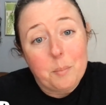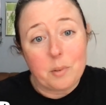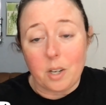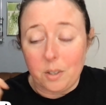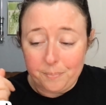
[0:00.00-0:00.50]

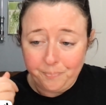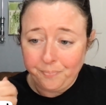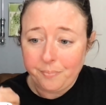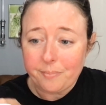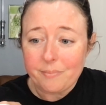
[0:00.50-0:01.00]
So
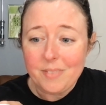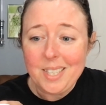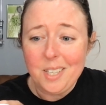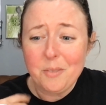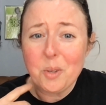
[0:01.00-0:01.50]

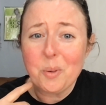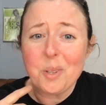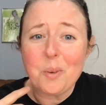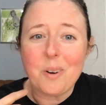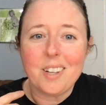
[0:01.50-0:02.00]
if you
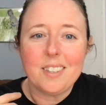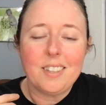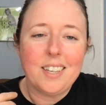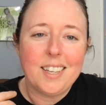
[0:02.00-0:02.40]
really want